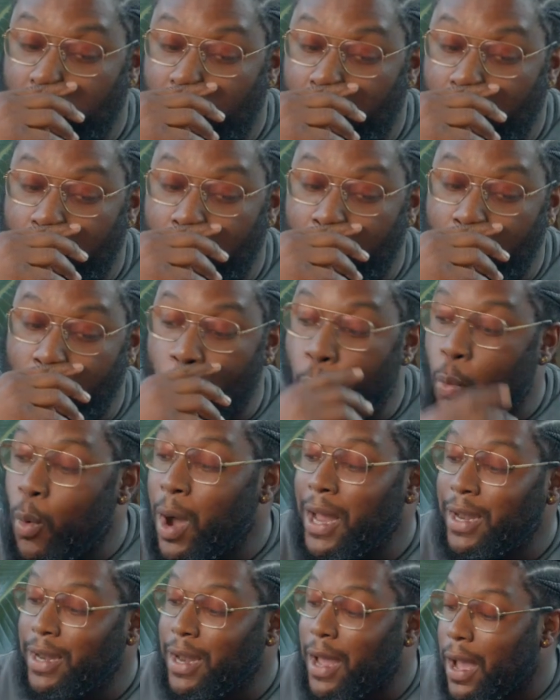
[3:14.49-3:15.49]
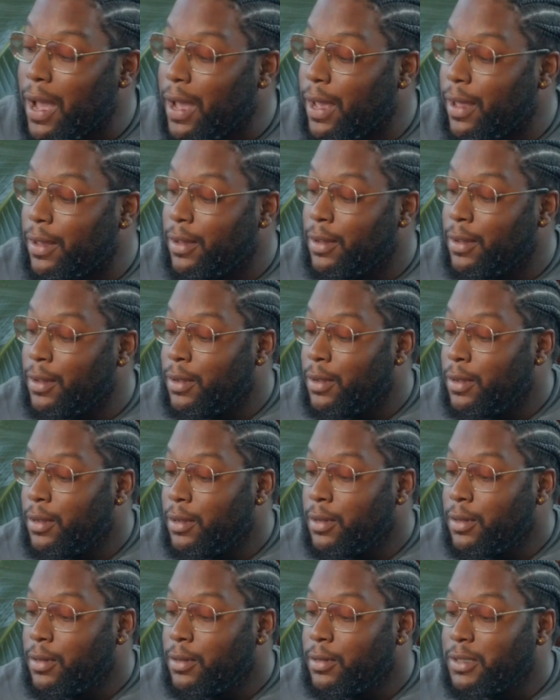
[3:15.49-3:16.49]
why not
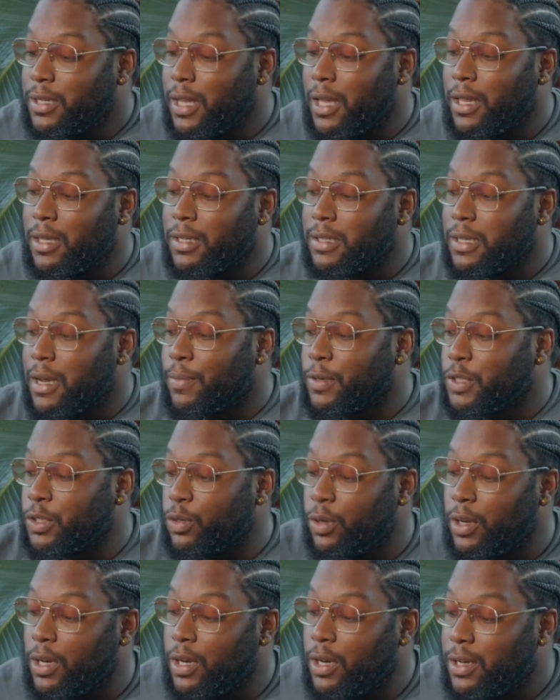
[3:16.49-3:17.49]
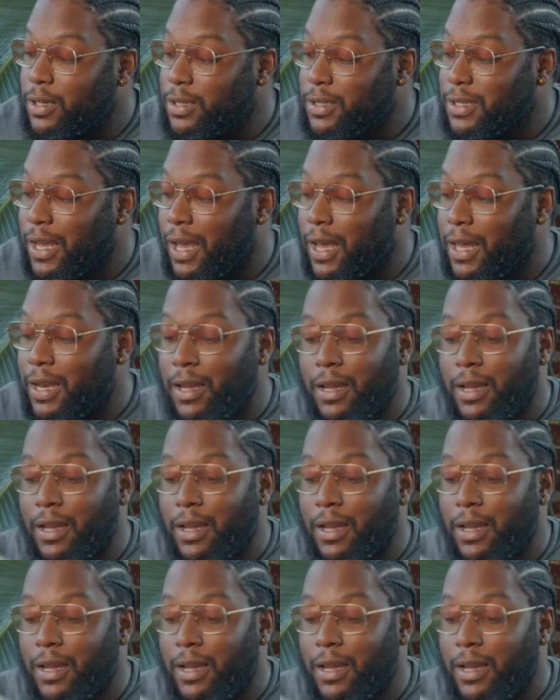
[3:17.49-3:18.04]
take this opportunity to scan